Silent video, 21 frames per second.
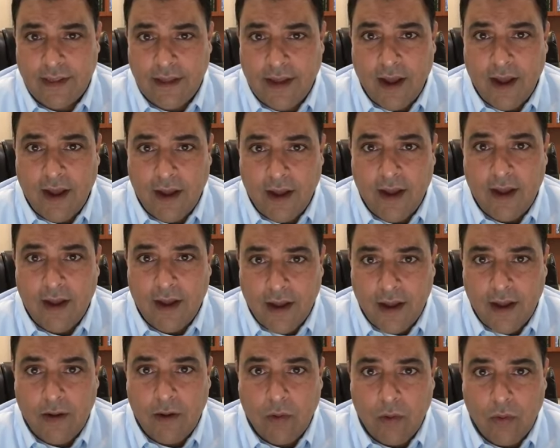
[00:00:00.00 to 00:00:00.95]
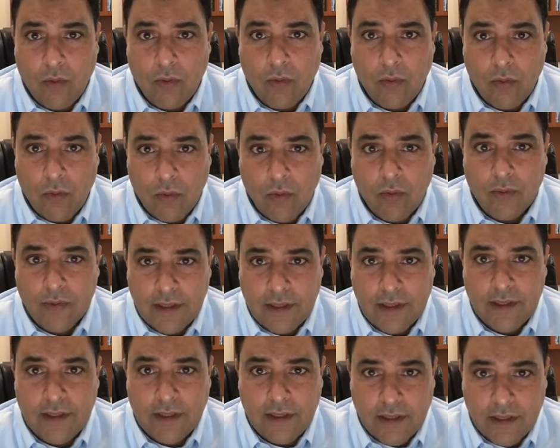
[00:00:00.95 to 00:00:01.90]
o,
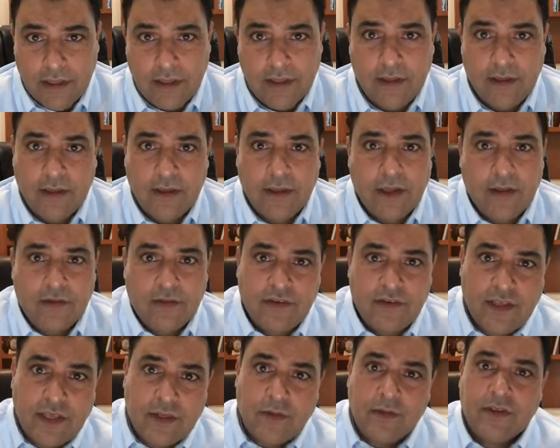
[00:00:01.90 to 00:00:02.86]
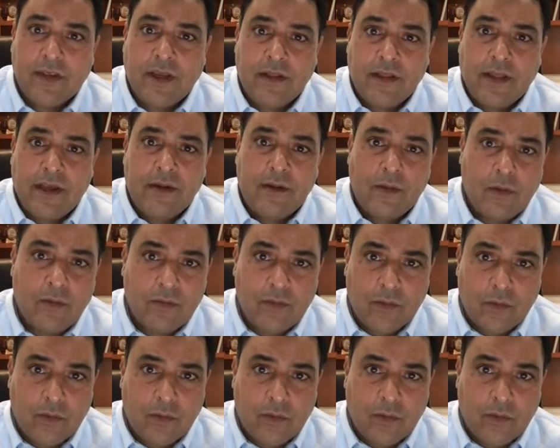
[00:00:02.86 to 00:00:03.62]
e, and just say those out loud over and